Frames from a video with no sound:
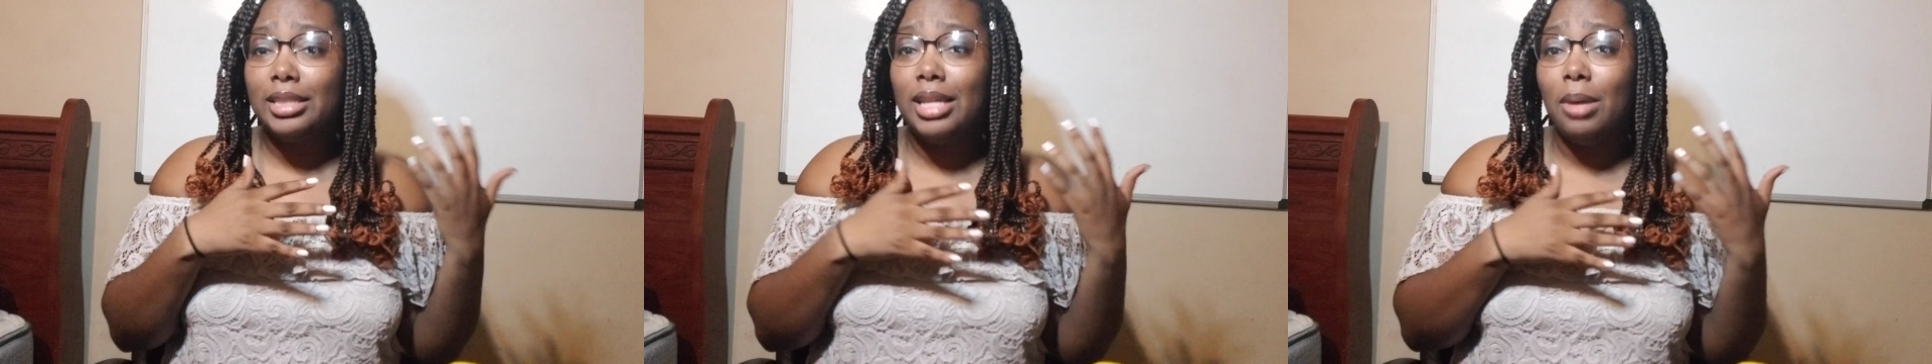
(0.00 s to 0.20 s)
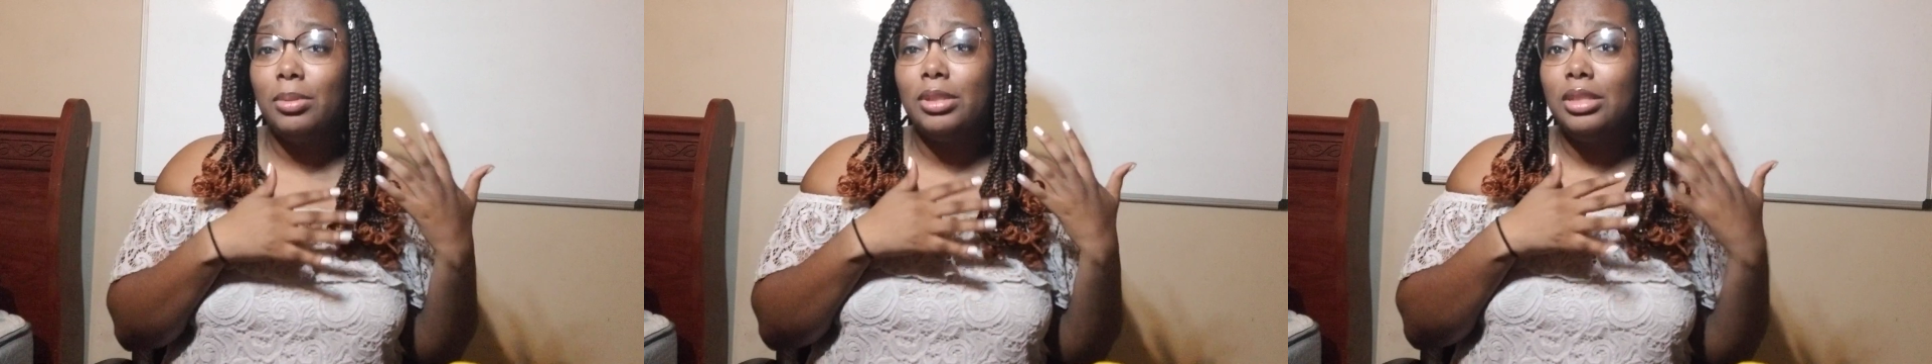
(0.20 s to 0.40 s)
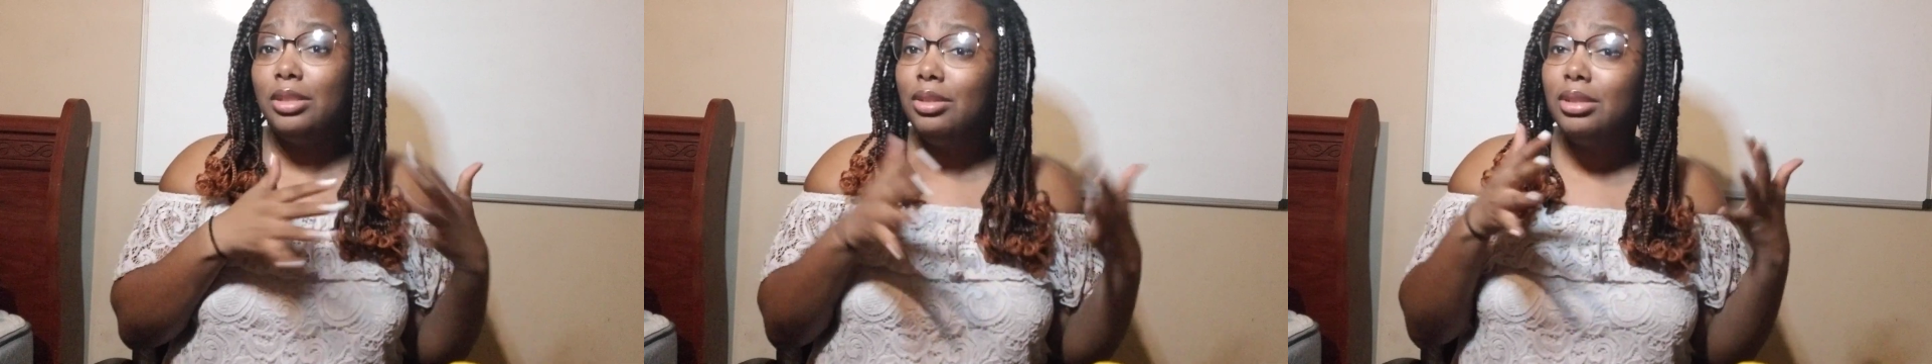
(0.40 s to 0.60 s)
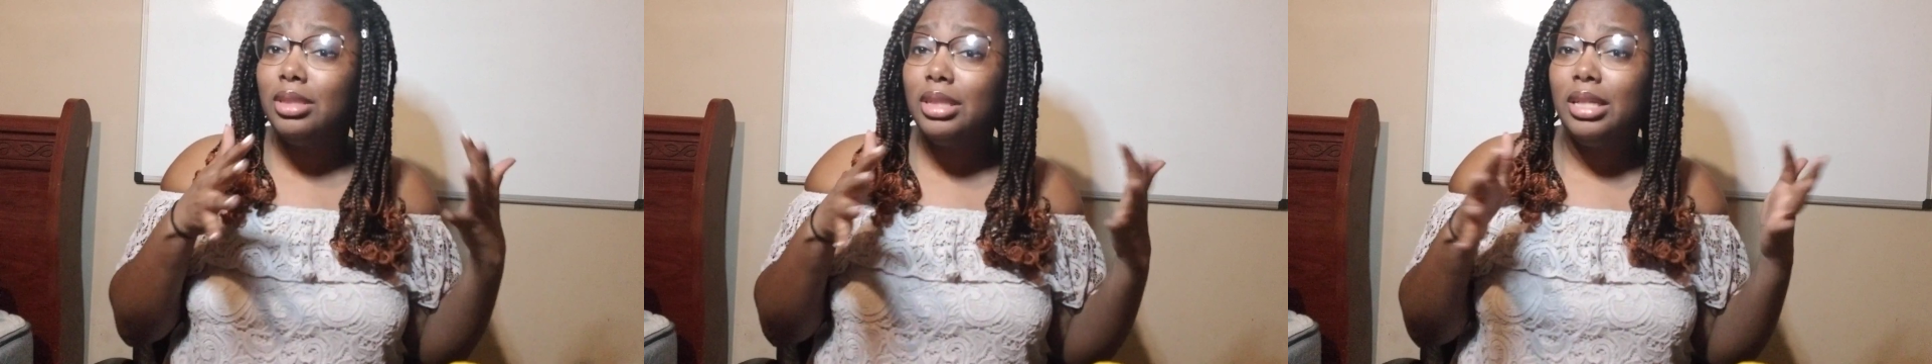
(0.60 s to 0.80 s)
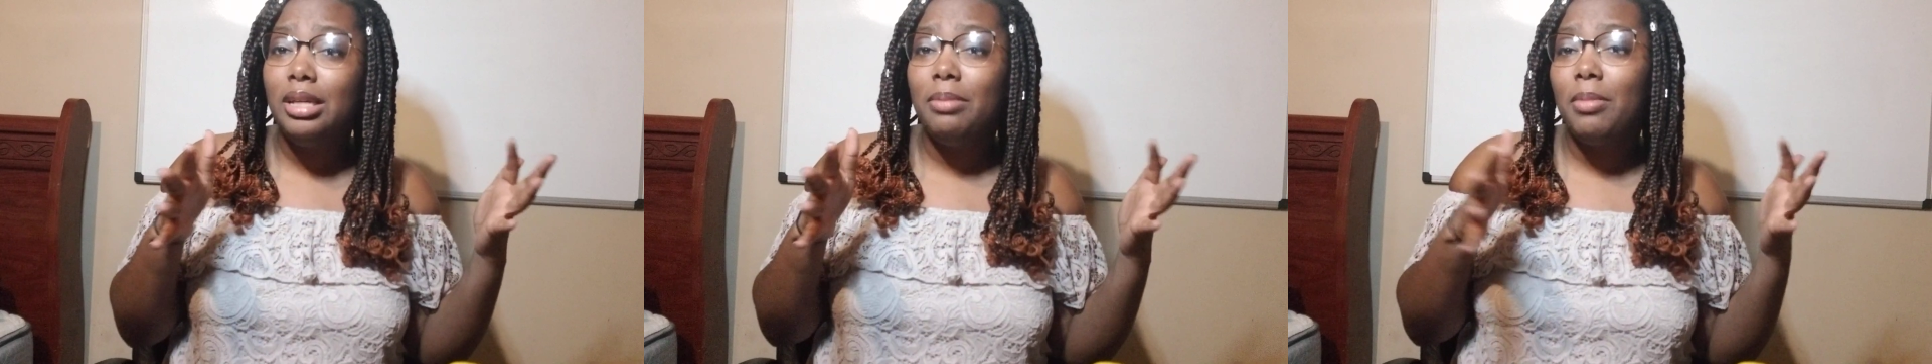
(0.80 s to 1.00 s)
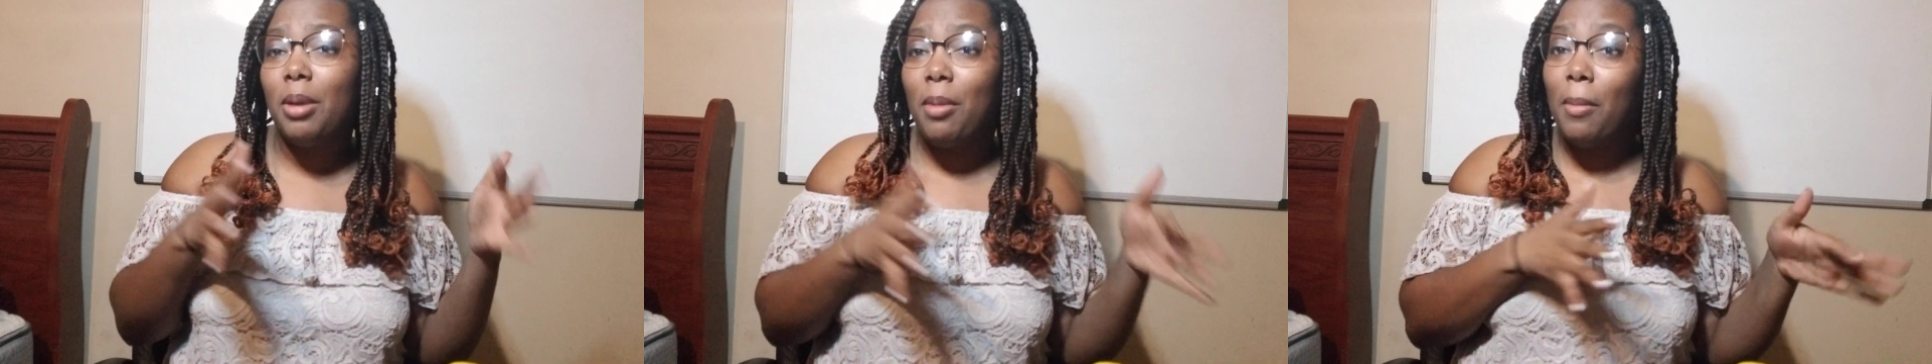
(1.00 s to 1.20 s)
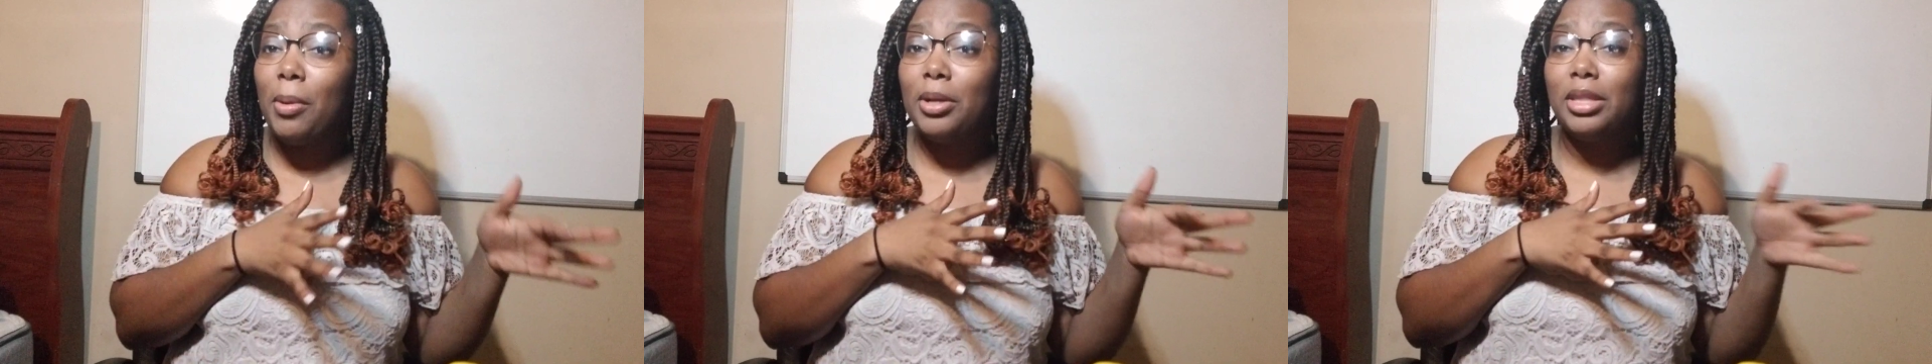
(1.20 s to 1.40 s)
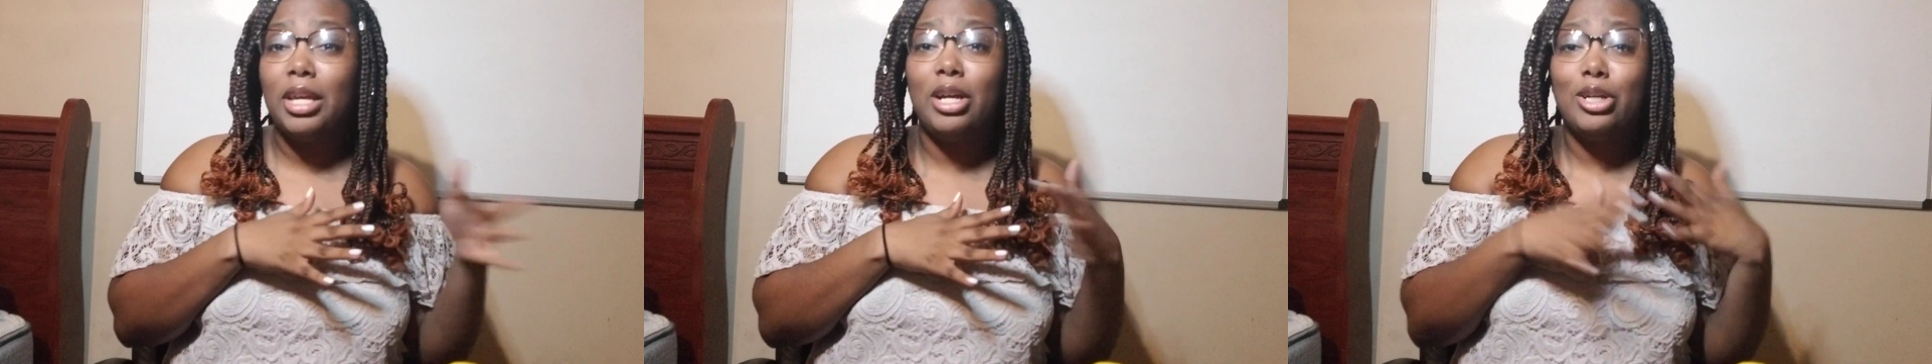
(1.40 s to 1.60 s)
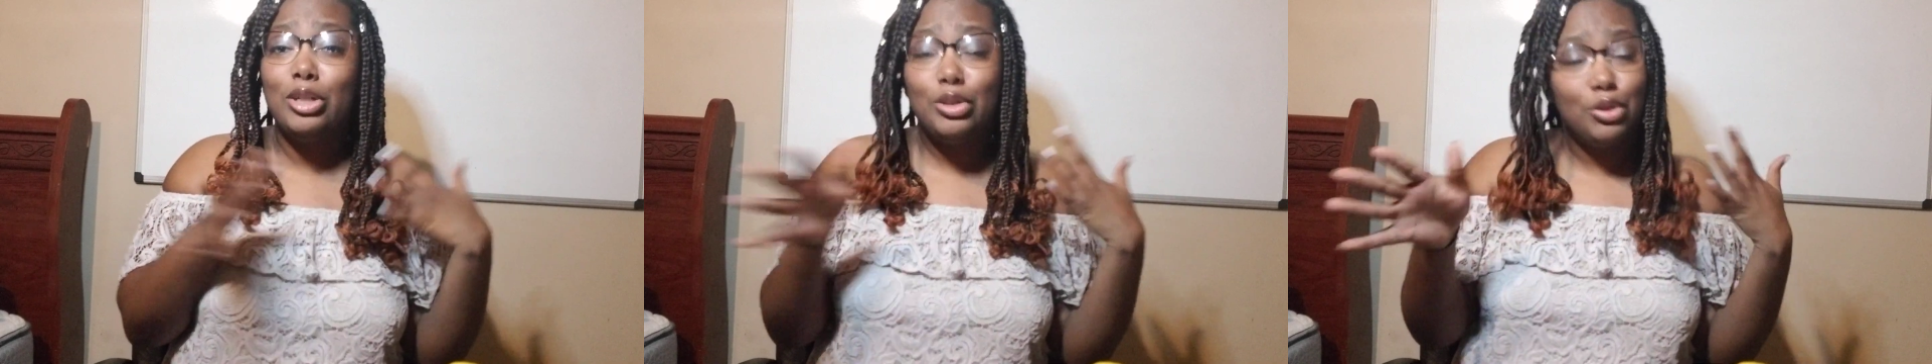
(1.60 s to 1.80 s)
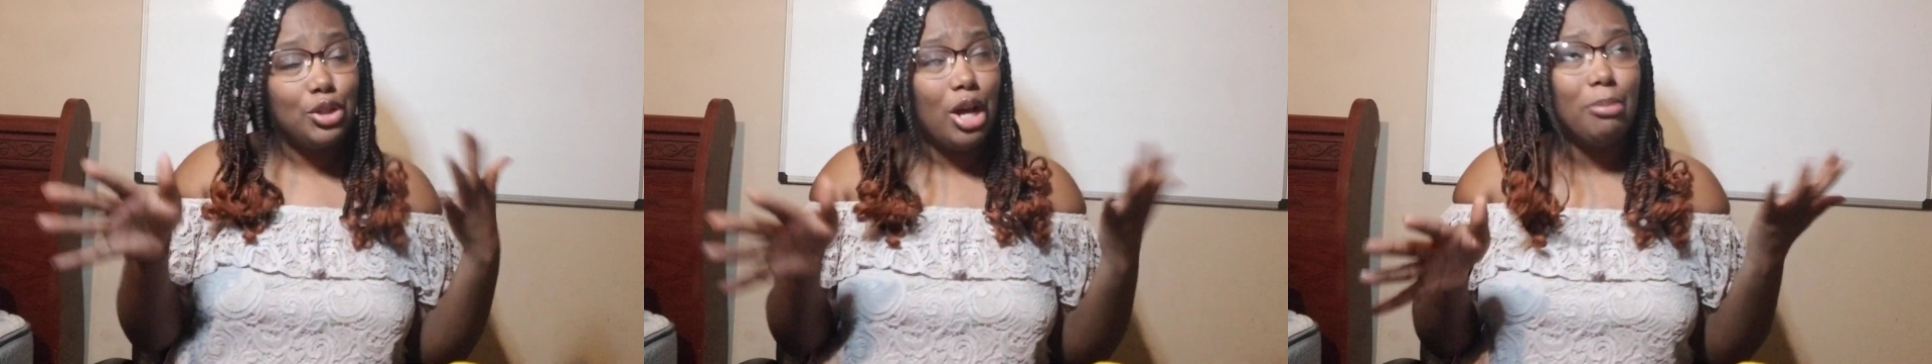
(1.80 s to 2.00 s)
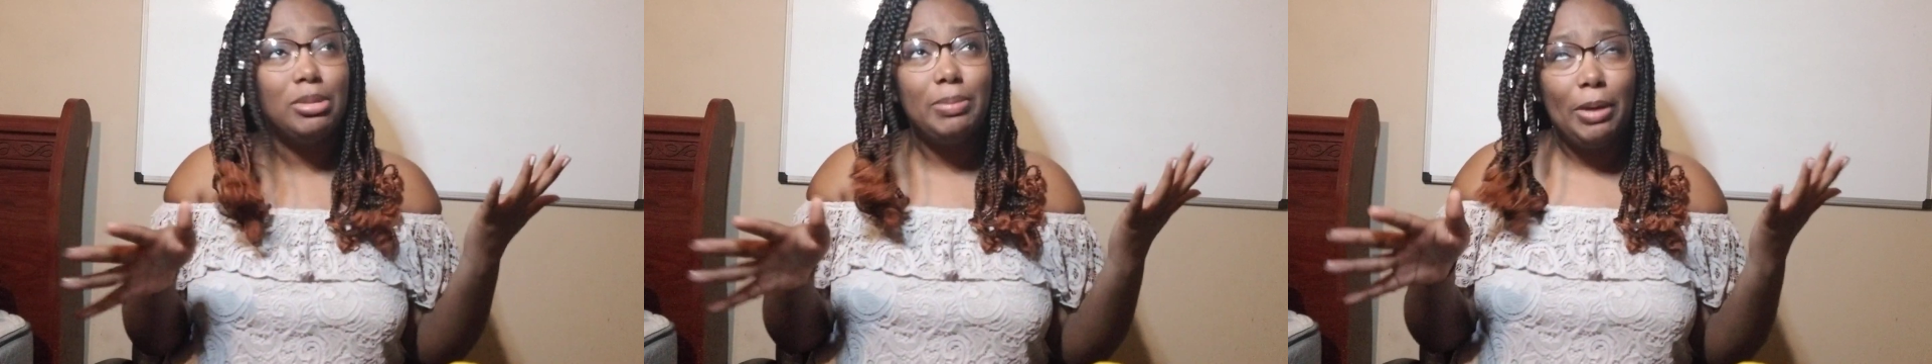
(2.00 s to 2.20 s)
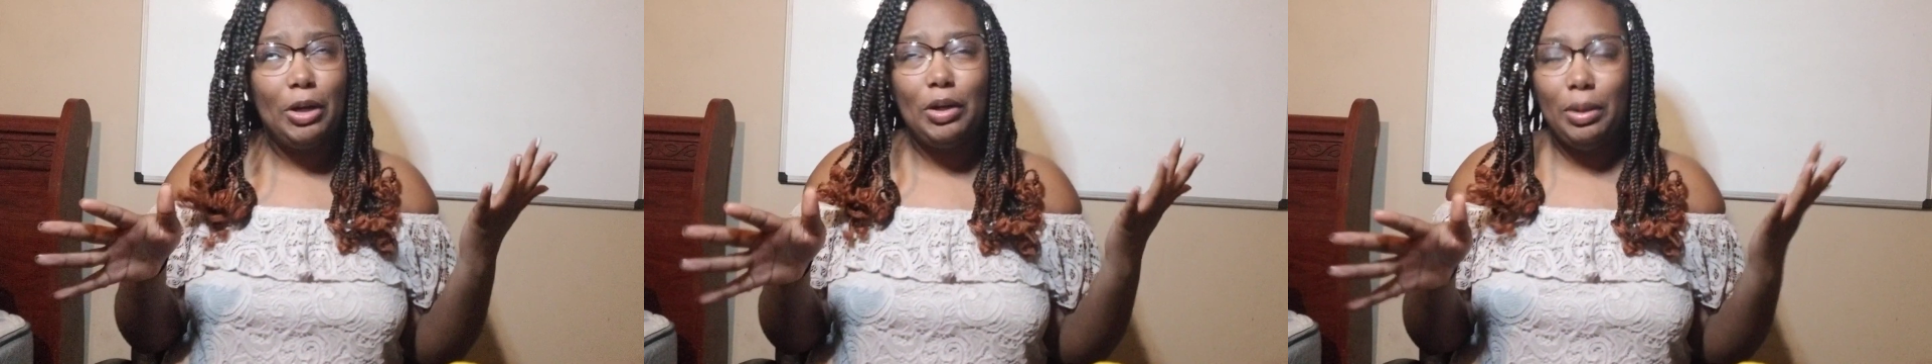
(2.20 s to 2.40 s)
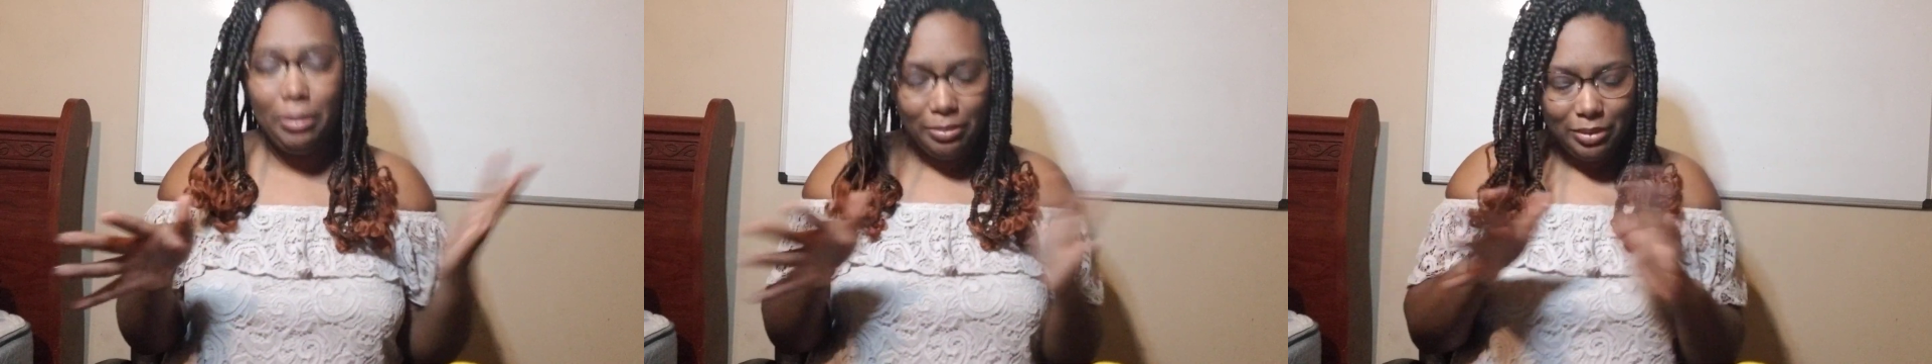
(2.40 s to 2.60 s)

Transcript: that would seriously make my birthday 100 times better.